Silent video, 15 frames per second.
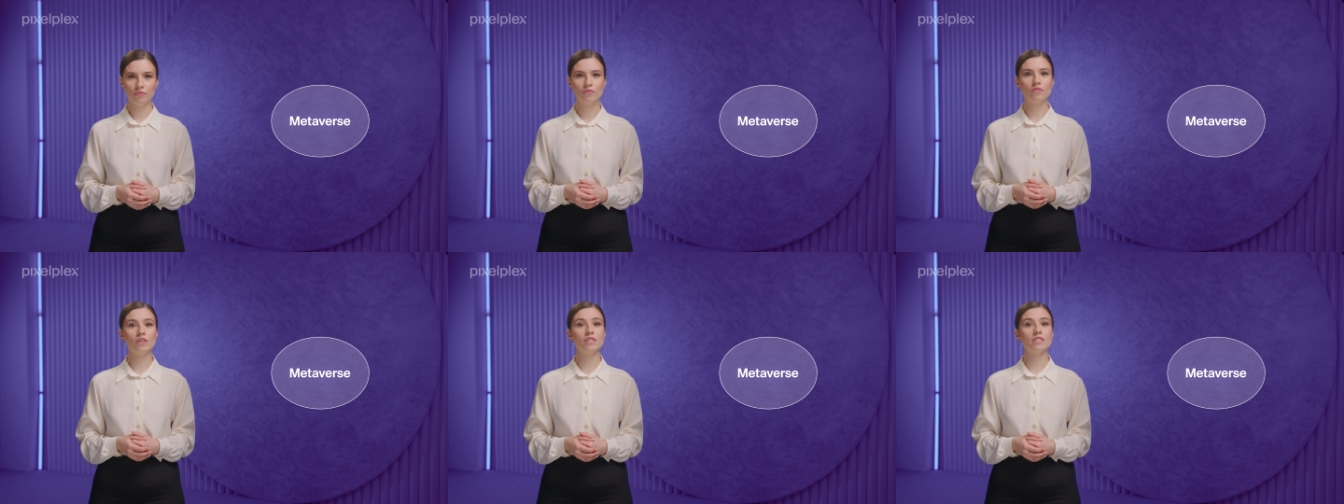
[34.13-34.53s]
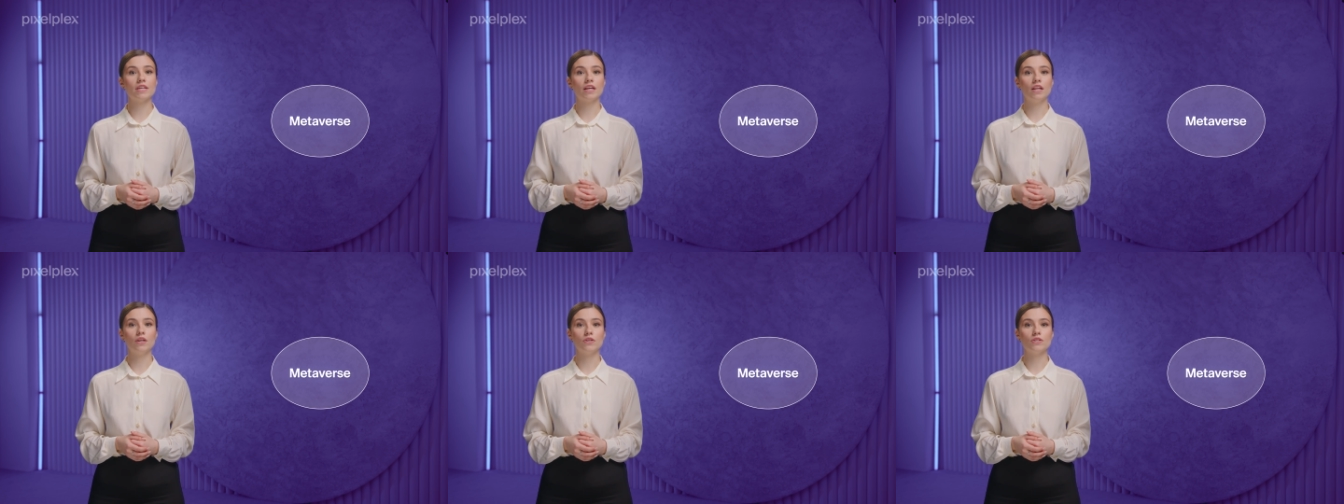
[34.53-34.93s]
These
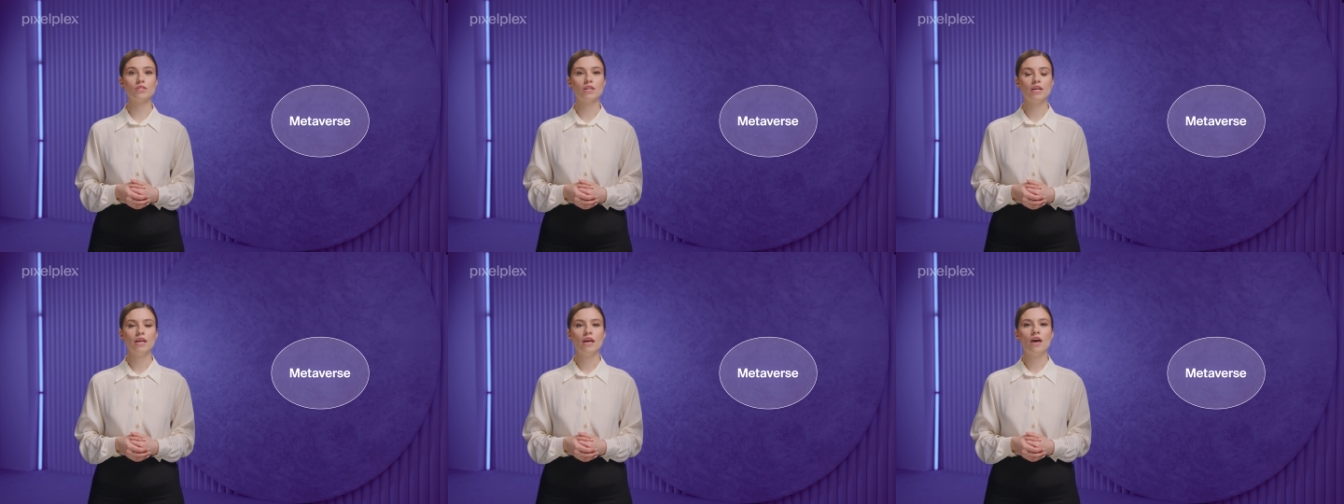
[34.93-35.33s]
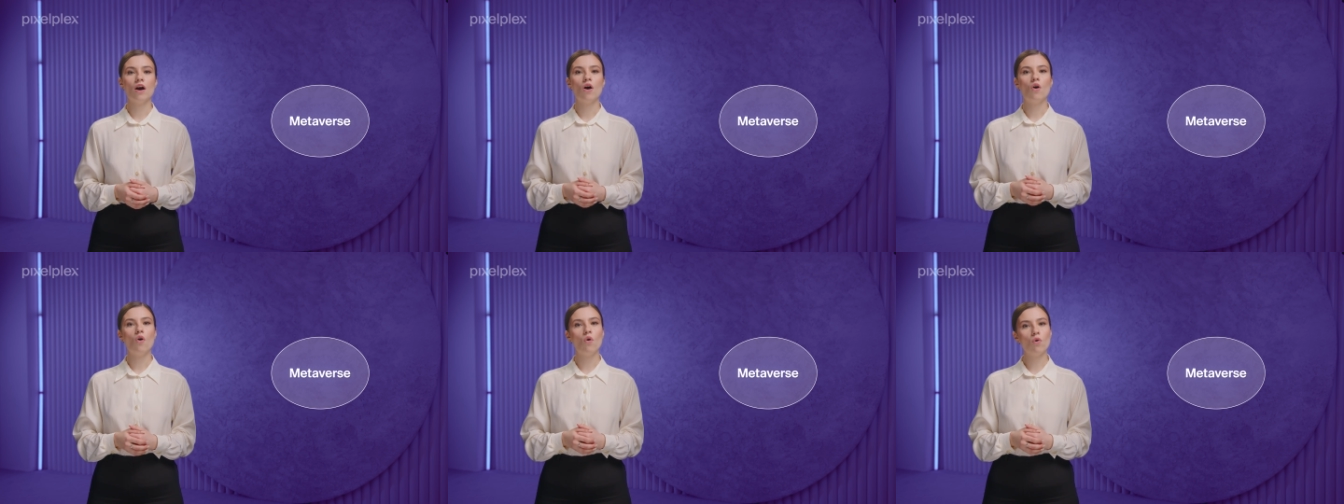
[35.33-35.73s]
include
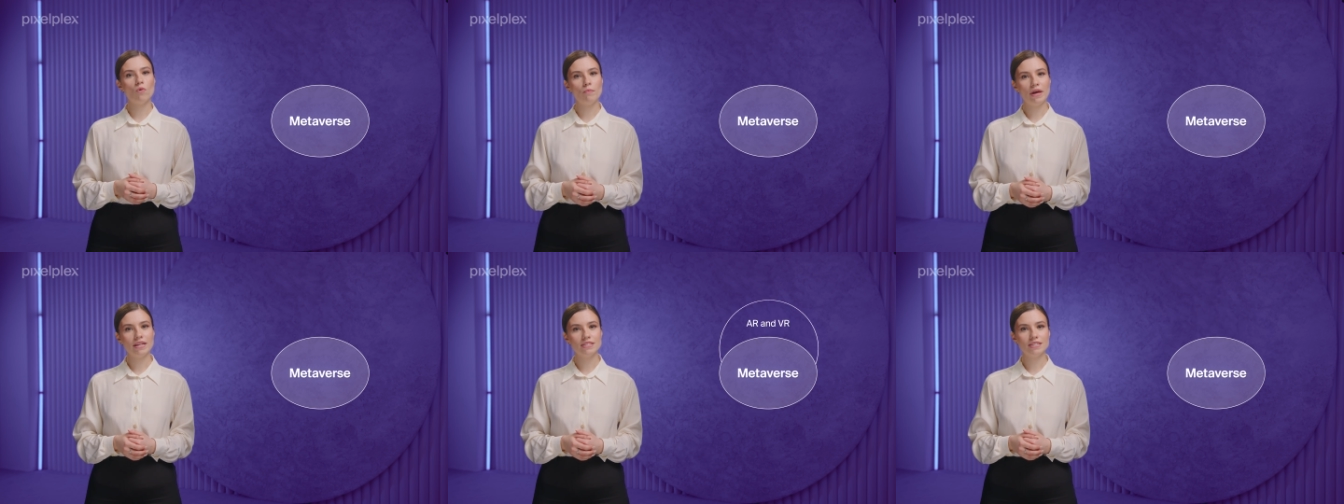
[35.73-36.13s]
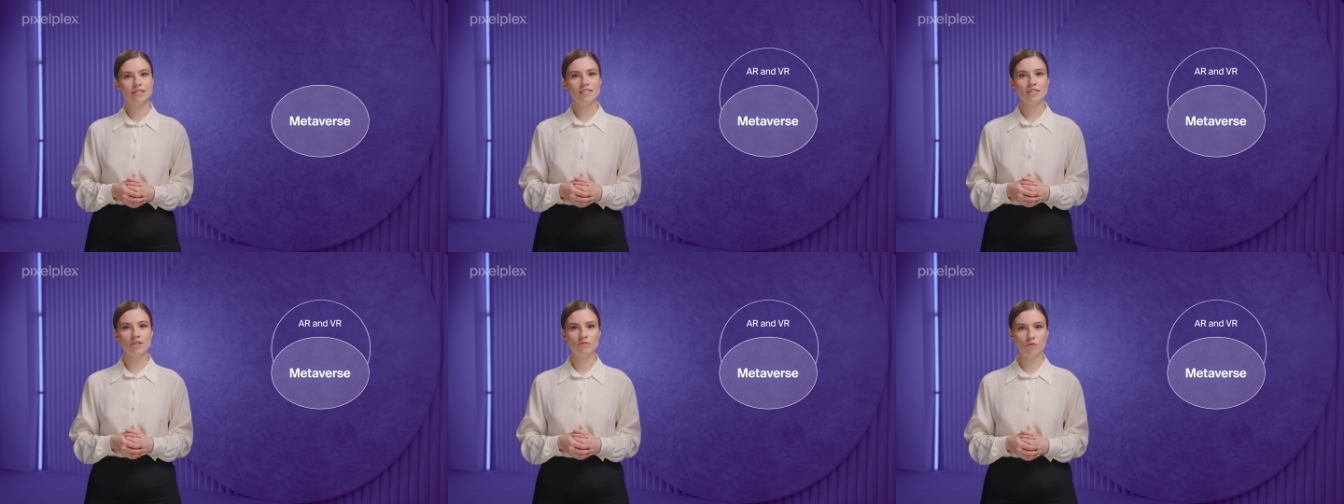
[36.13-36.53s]

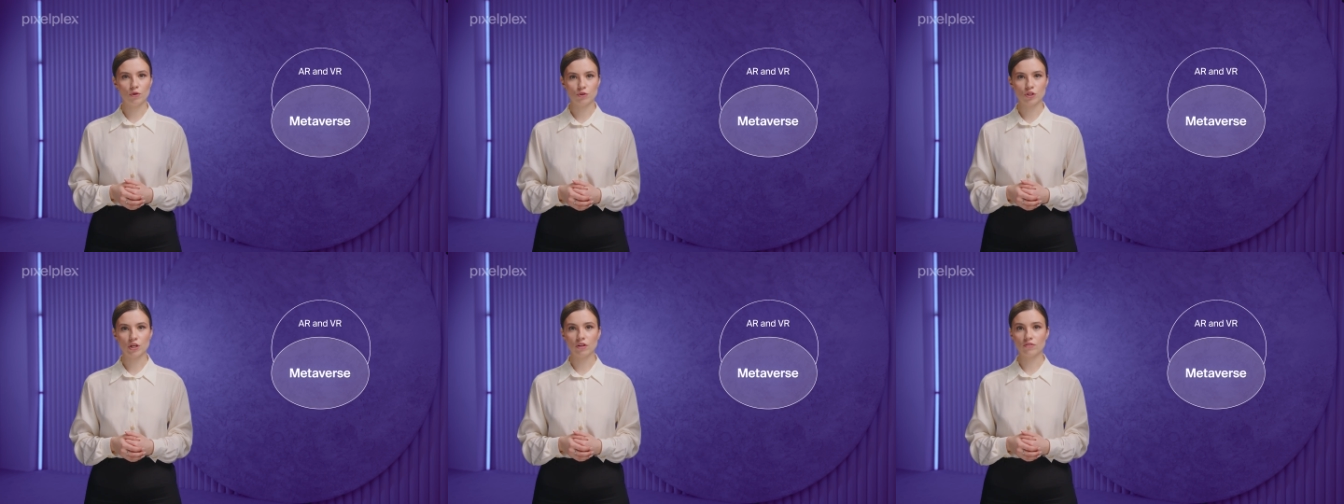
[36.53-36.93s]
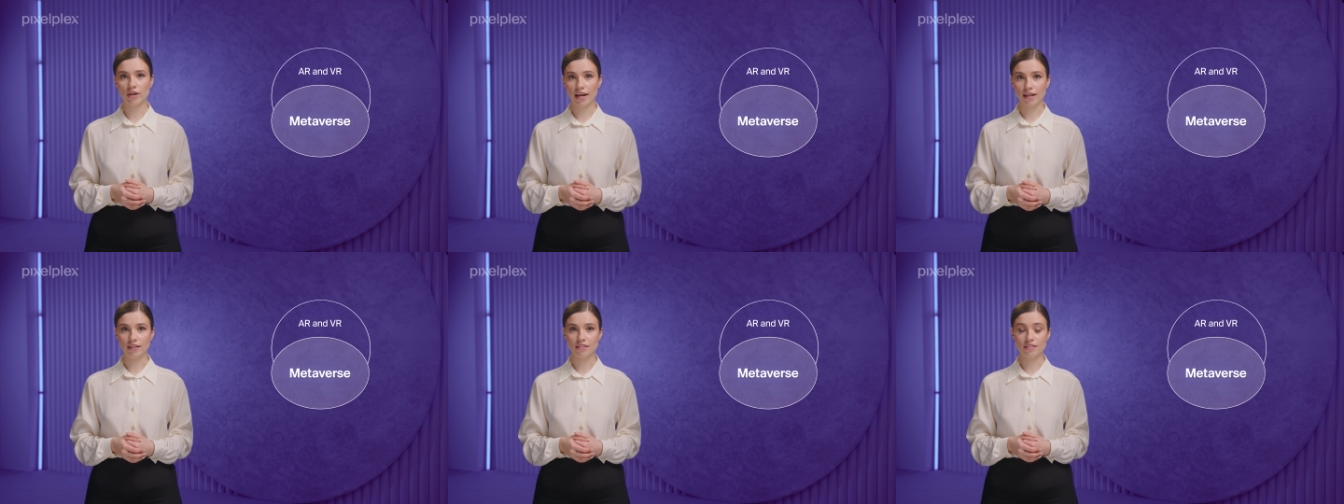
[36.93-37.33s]
augmented and virtual
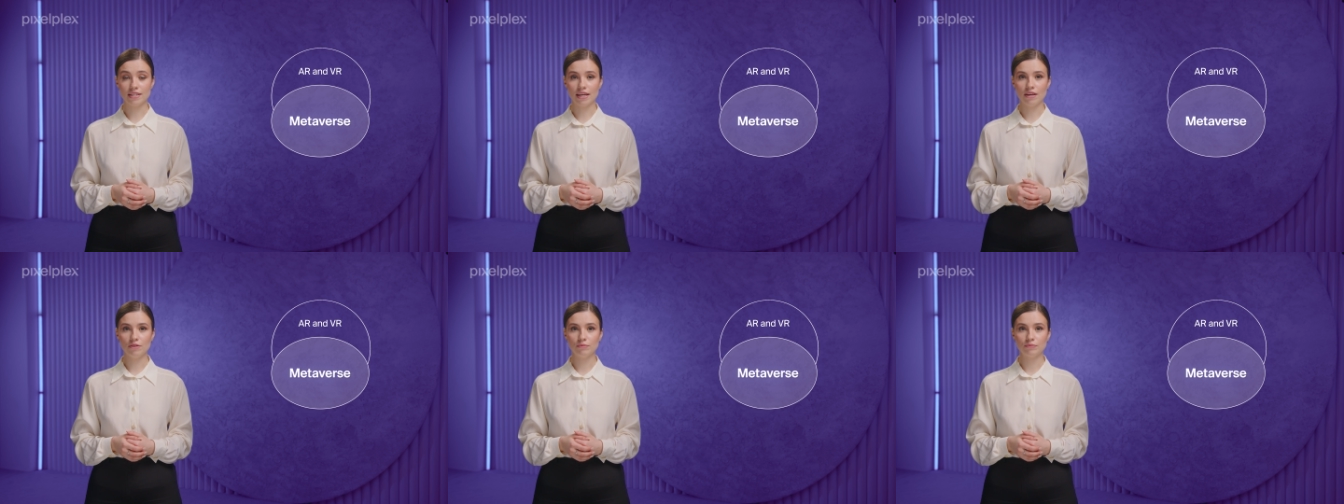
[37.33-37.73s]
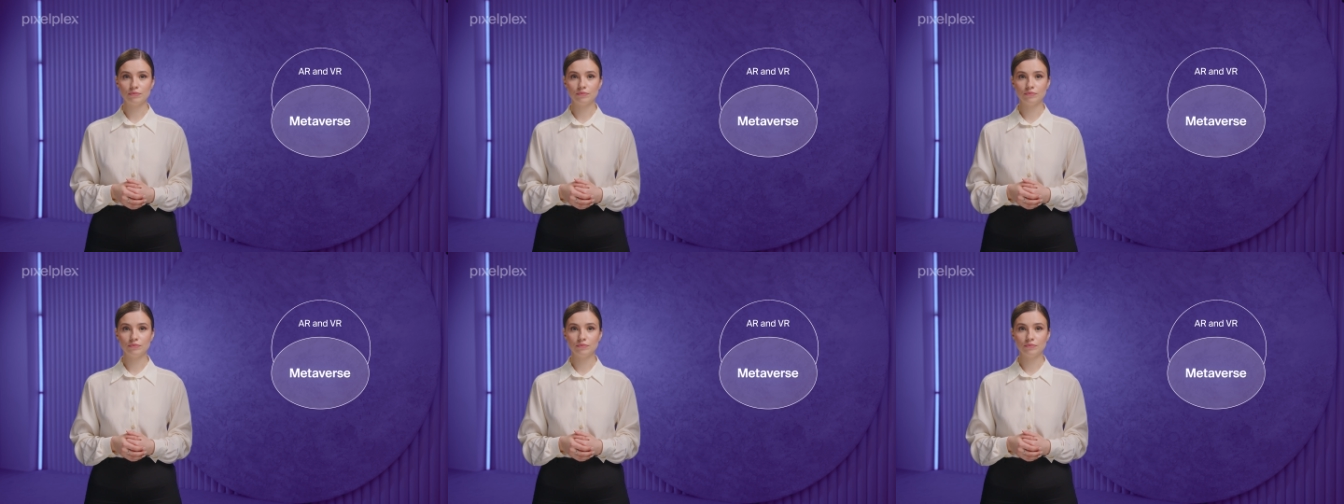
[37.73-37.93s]
reality,